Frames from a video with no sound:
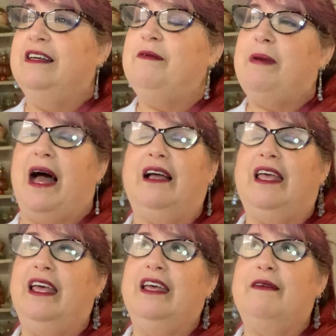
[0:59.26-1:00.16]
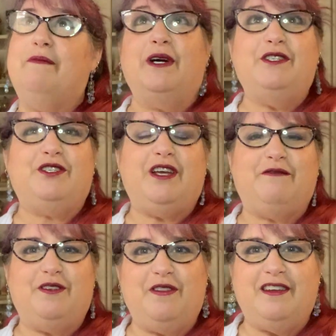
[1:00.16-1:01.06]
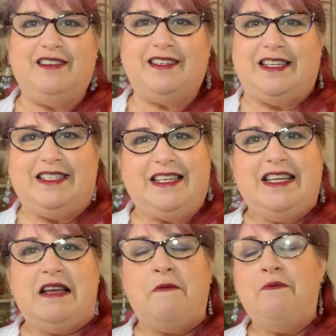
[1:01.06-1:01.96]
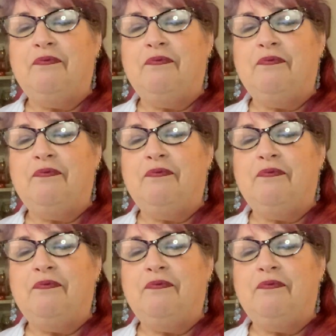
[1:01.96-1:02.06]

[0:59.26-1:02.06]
back in March of 2019,